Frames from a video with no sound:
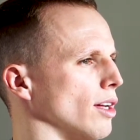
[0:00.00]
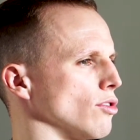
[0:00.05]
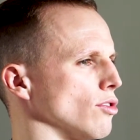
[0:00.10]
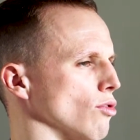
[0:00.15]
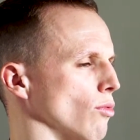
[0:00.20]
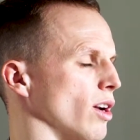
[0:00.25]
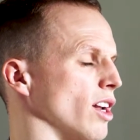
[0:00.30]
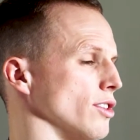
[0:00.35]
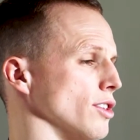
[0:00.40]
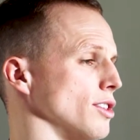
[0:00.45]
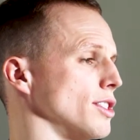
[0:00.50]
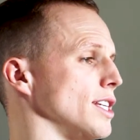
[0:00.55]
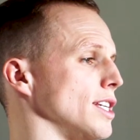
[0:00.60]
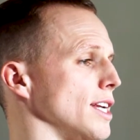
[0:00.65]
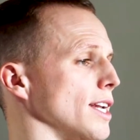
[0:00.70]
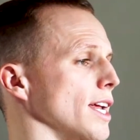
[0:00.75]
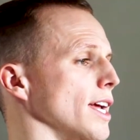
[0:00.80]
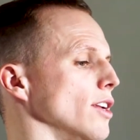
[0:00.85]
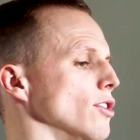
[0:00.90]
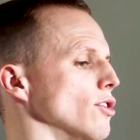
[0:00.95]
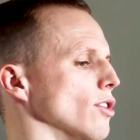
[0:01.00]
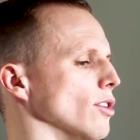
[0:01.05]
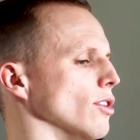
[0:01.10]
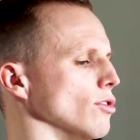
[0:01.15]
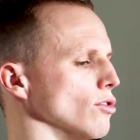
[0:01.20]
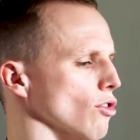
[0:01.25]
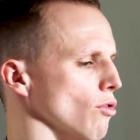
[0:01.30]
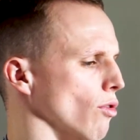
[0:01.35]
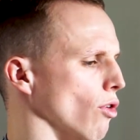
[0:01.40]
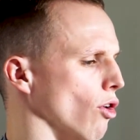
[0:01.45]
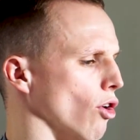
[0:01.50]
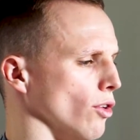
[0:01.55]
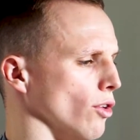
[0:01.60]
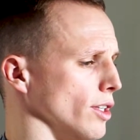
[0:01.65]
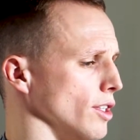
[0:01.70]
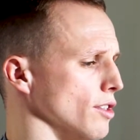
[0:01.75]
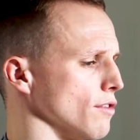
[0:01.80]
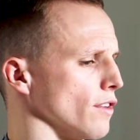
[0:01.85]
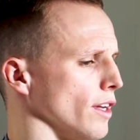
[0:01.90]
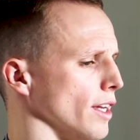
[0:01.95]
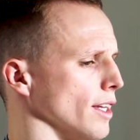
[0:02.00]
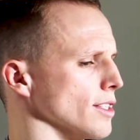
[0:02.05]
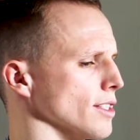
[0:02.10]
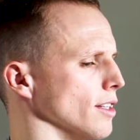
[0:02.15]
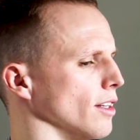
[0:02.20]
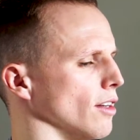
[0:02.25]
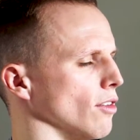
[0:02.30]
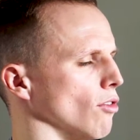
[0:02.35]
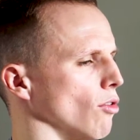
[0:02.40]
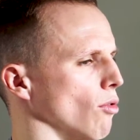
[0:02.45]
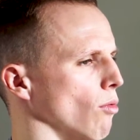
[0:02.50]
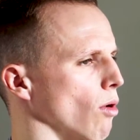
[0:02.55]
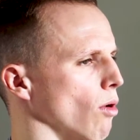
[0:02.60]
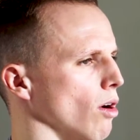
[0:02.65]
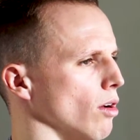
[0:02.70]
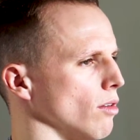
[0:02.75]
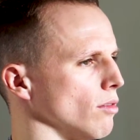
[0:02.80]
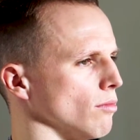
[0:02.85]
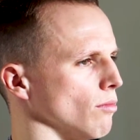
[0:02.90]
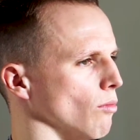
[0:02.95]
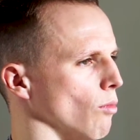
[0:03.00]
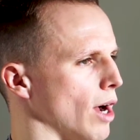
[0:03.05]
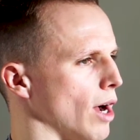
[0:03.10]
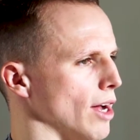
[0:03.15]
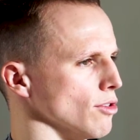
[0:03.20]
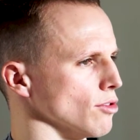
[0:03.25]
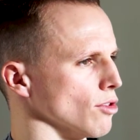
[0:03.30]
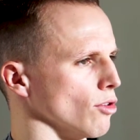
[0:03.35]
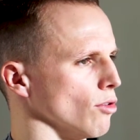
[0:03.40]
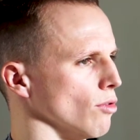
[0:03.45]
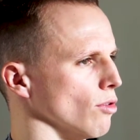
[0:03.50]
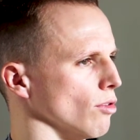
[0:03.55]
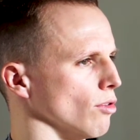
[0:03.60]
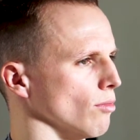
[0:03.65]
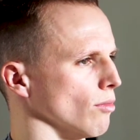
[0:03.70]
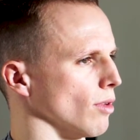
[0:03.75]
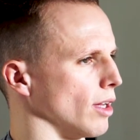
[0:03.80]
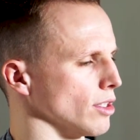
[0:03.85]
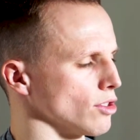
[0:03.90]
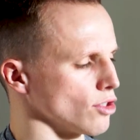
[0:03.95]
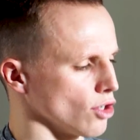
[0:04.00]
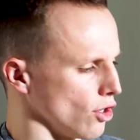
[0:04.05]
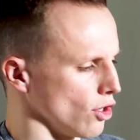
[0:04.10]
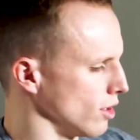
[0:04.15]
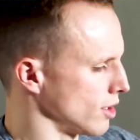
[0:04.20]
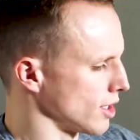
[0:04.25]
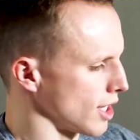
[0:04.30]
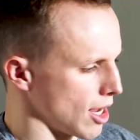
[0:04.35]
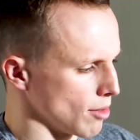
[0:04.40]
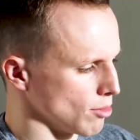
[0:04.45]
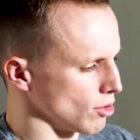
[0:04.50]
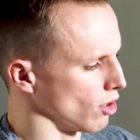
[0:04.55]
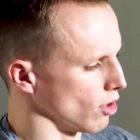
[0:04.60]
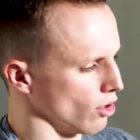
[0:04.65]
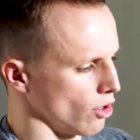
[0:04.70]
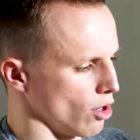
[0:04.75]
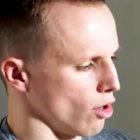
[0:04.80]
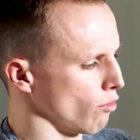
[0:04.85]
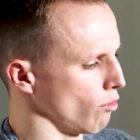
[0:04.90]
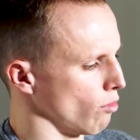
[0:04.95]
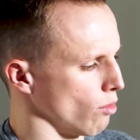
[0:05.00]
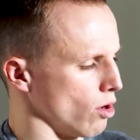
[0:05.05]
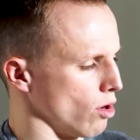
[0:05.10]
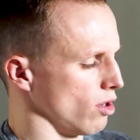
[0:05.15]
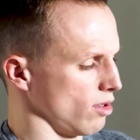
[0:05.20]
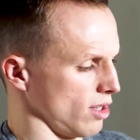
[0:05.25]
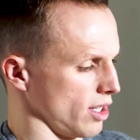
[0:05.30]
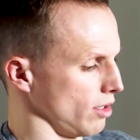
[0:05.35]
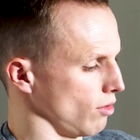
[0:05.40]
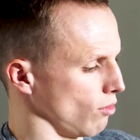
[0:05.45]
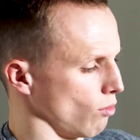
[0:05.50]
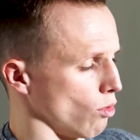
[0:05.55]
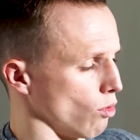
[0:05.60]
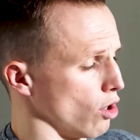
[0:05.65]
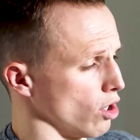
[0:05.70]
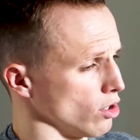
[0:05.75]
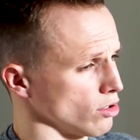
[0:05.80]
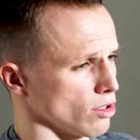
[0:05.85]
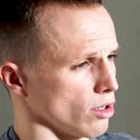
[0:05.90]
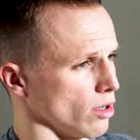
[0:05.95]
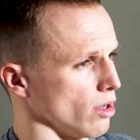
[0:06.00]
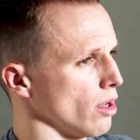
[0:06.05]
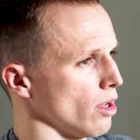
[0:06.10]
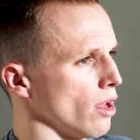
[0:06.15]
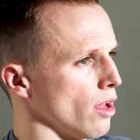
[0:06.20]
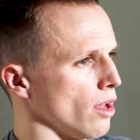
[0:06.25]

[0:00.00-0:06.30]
So when I was a teenager, I was doing all these things. I didn't know why I was doing them, like turning taps on and off water, like the water.